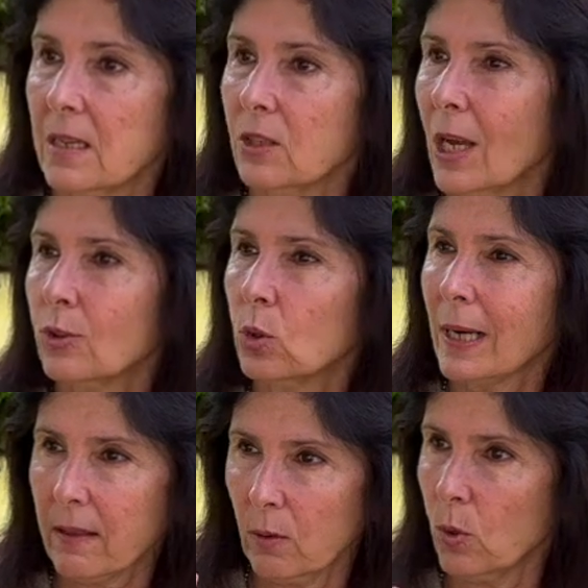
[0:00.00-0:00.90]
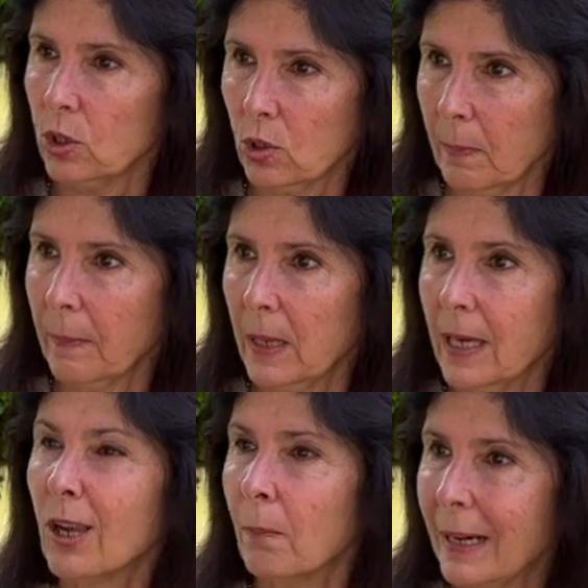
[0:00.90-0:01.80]
I don't like the word
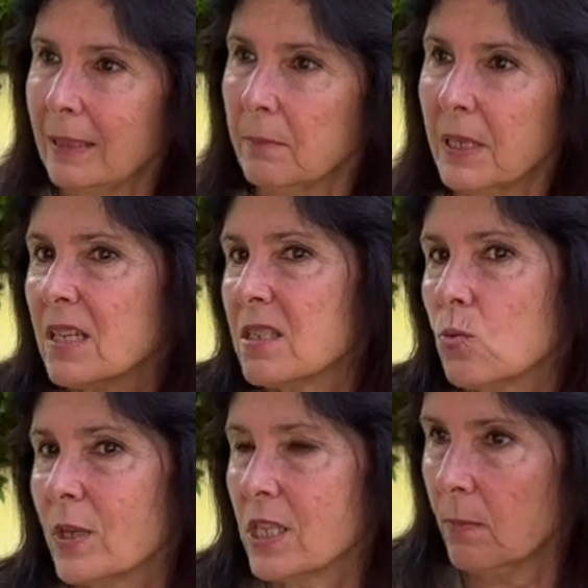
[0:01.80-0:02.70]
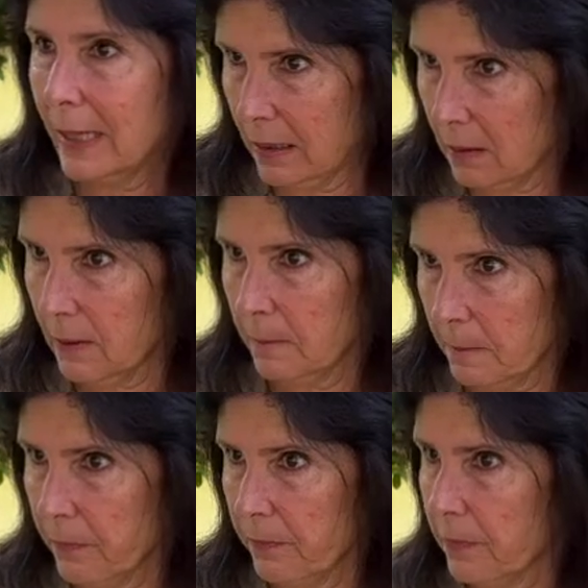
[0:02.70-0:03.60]
complete, because what's complete? It has
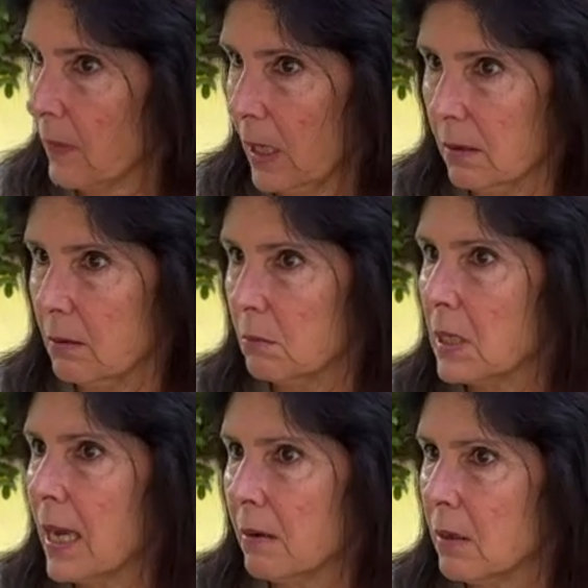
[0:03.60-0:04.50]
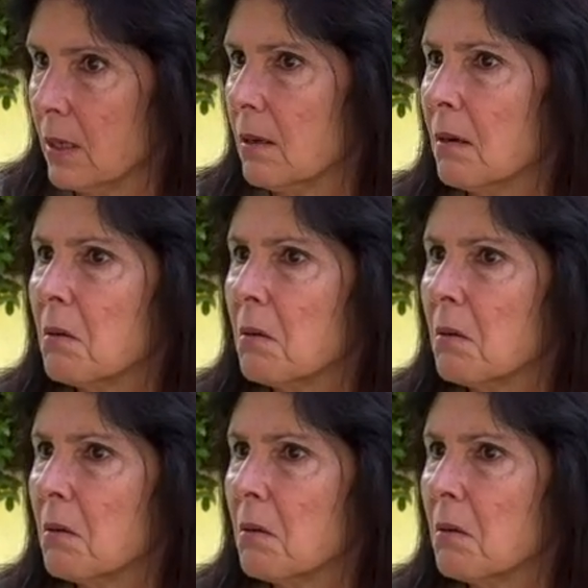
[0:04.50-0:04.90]
something very finite.